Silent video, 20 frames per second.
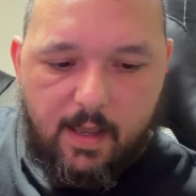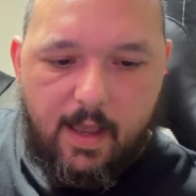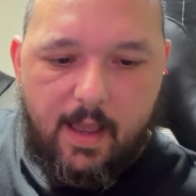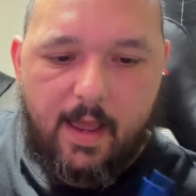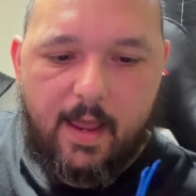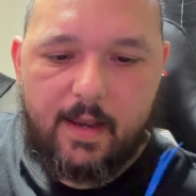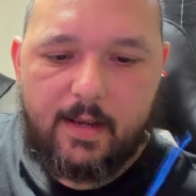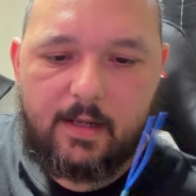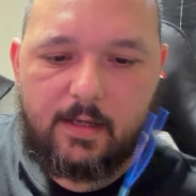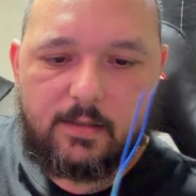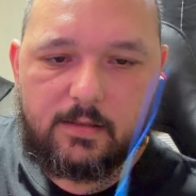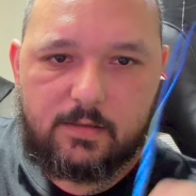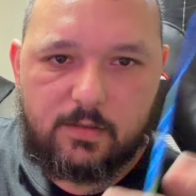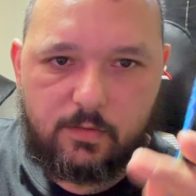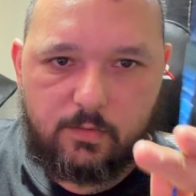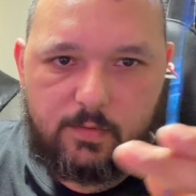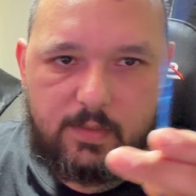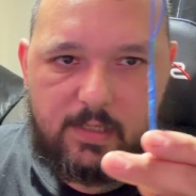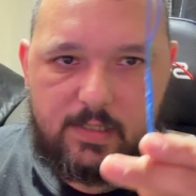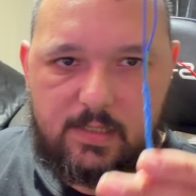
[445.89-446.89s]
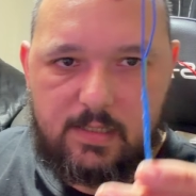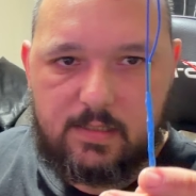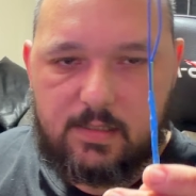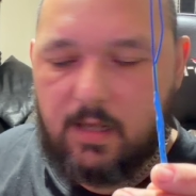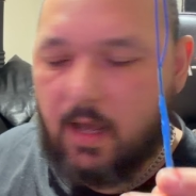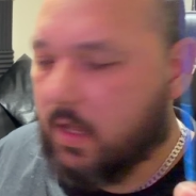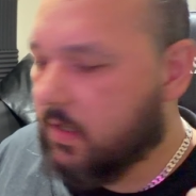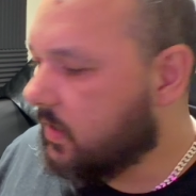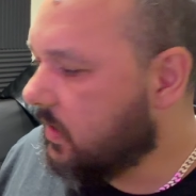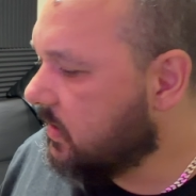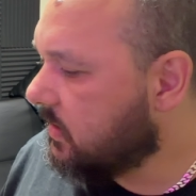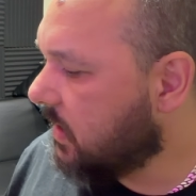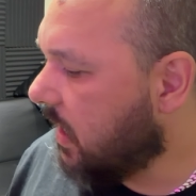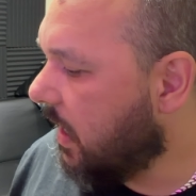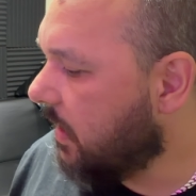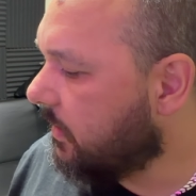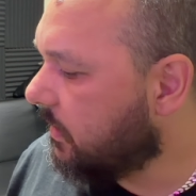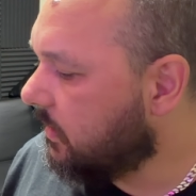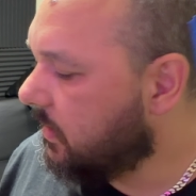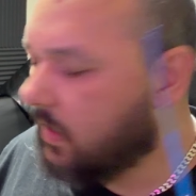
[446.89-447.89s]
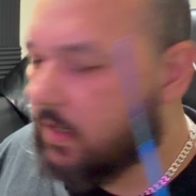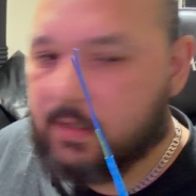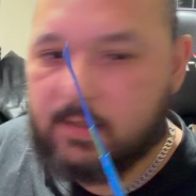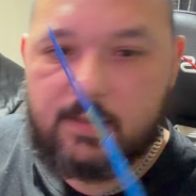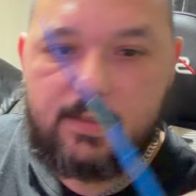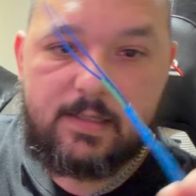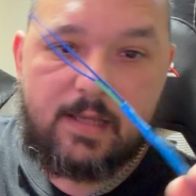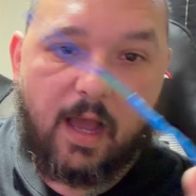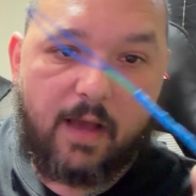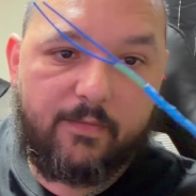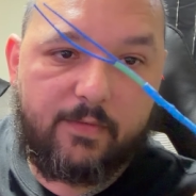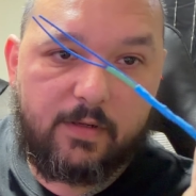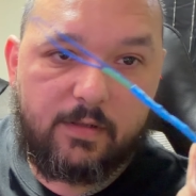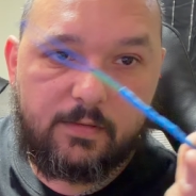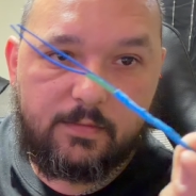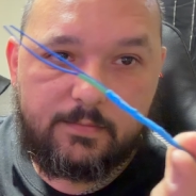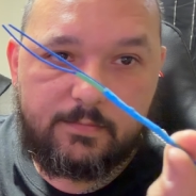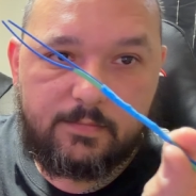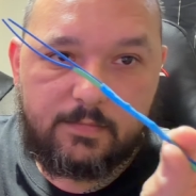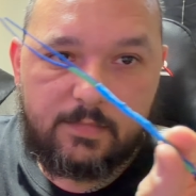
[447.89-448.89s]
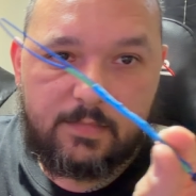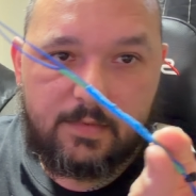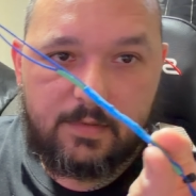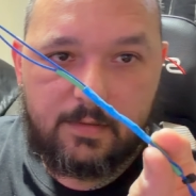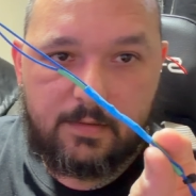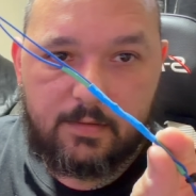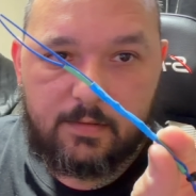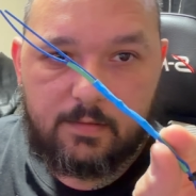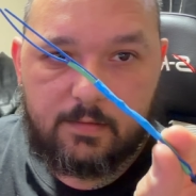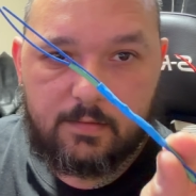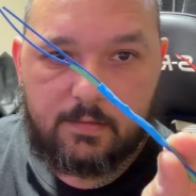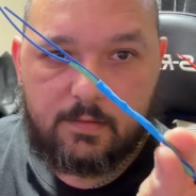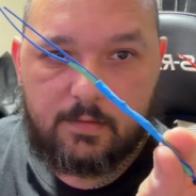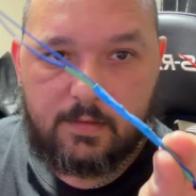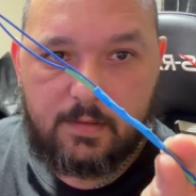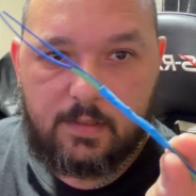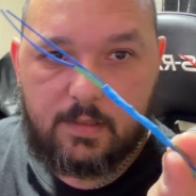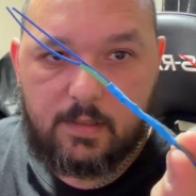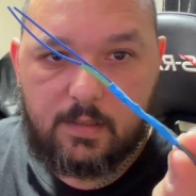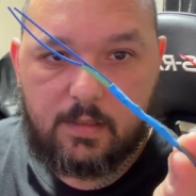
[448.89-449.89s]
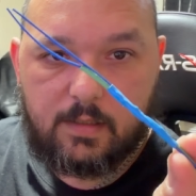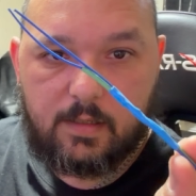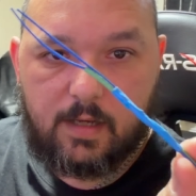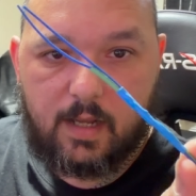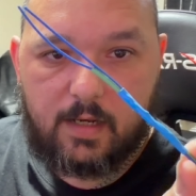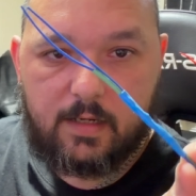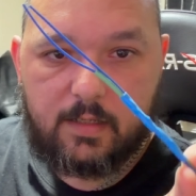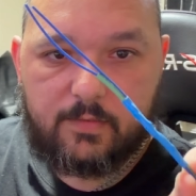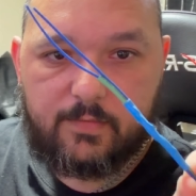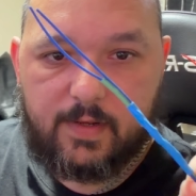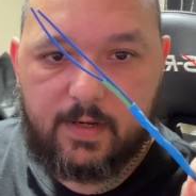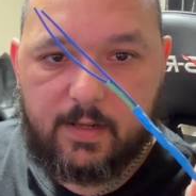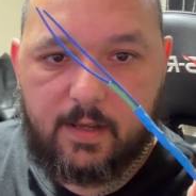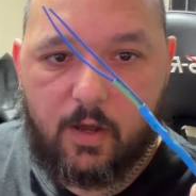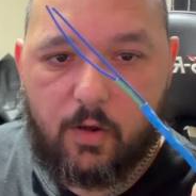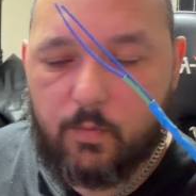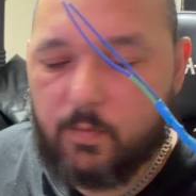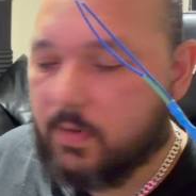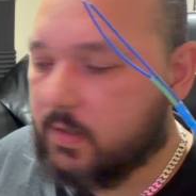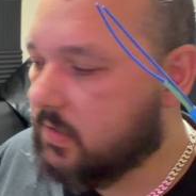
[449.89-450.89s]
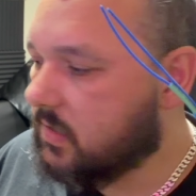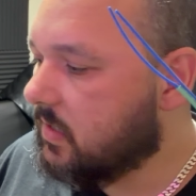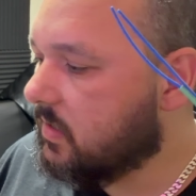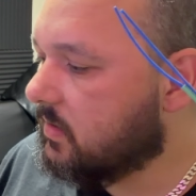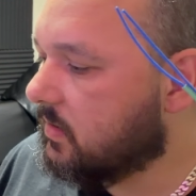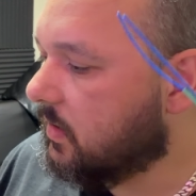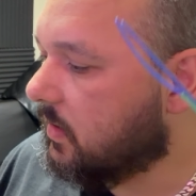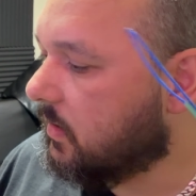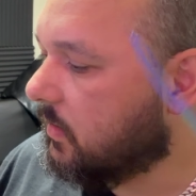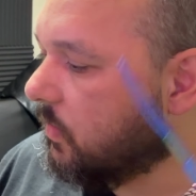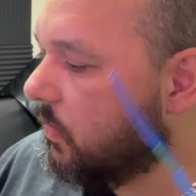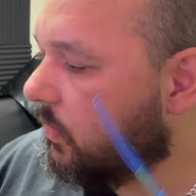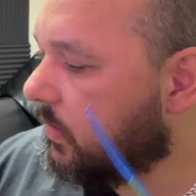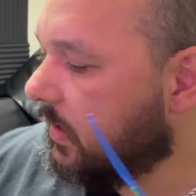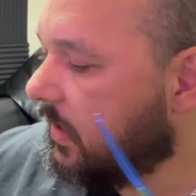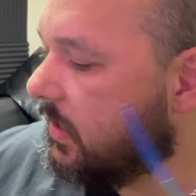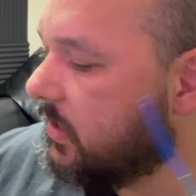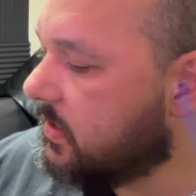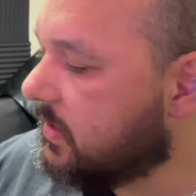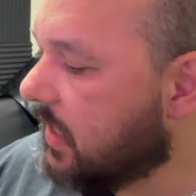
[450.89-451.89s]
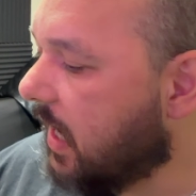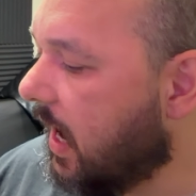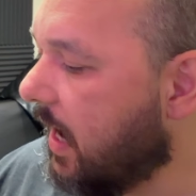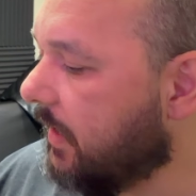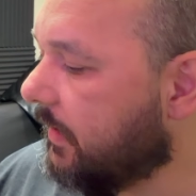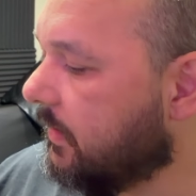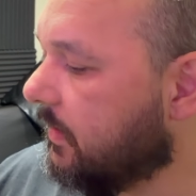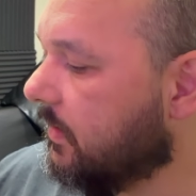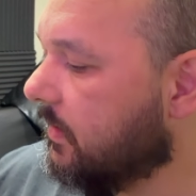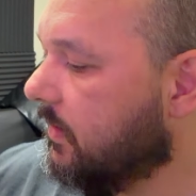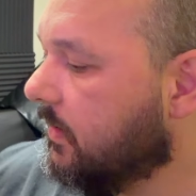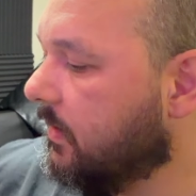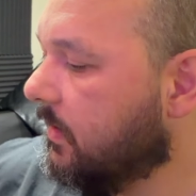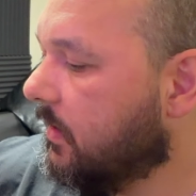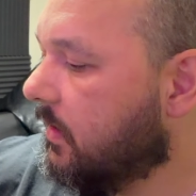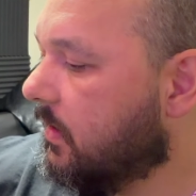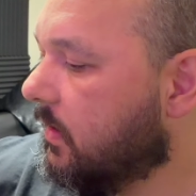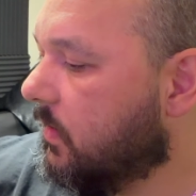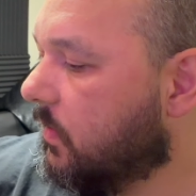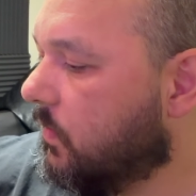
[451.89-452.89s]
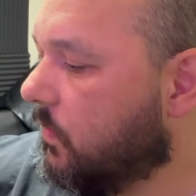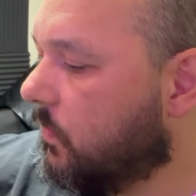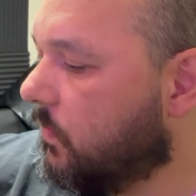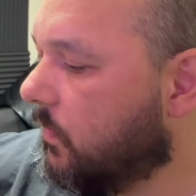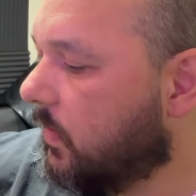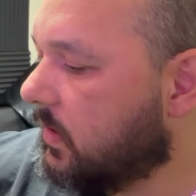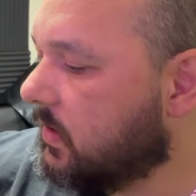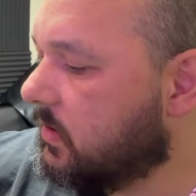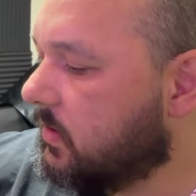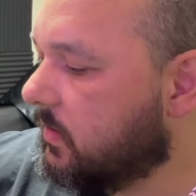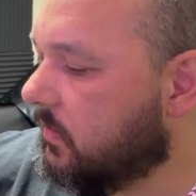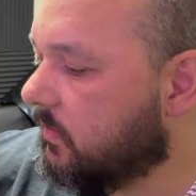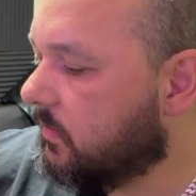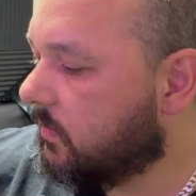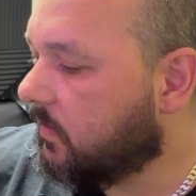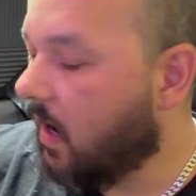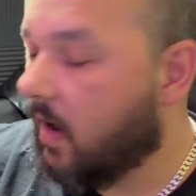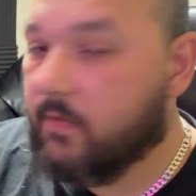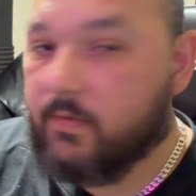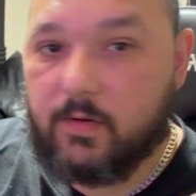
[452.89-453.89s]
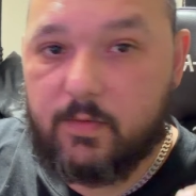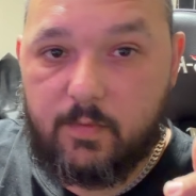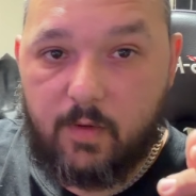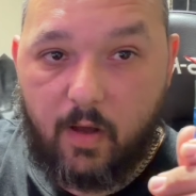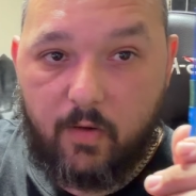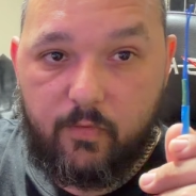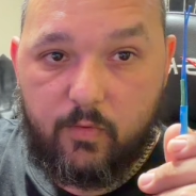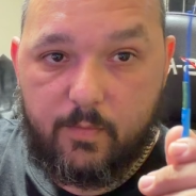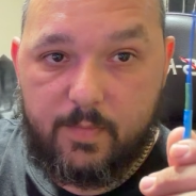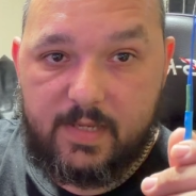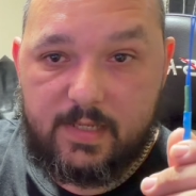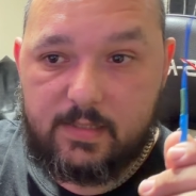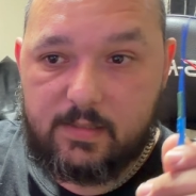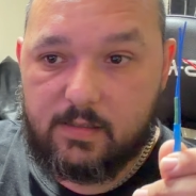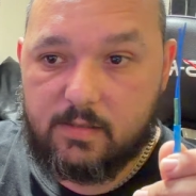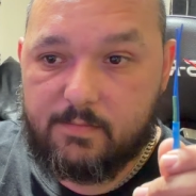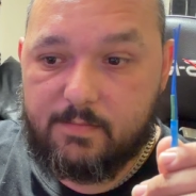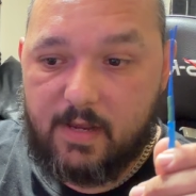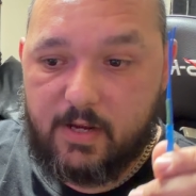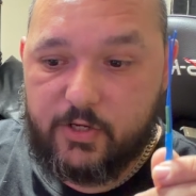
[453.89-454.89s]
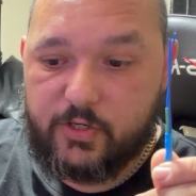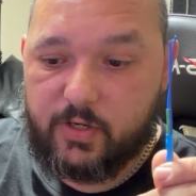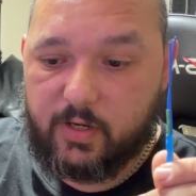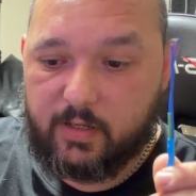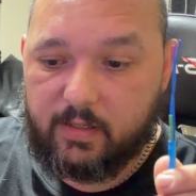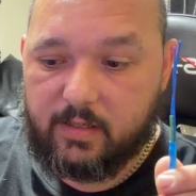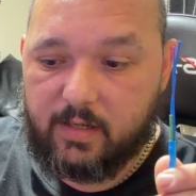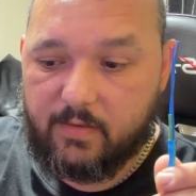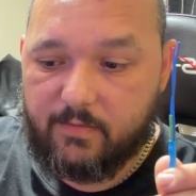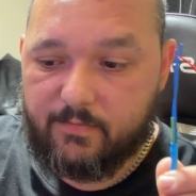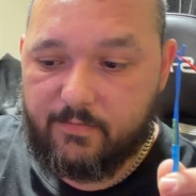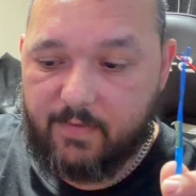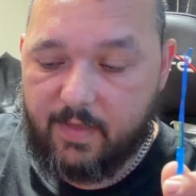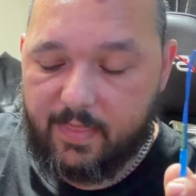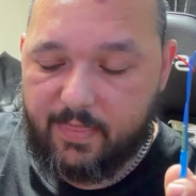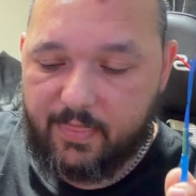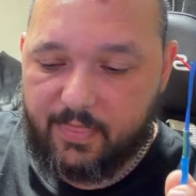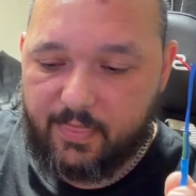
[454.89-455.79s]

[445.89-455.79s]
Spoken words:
And so this is the other side that have the 120 ohm resistor on each side. I will be still measuring them with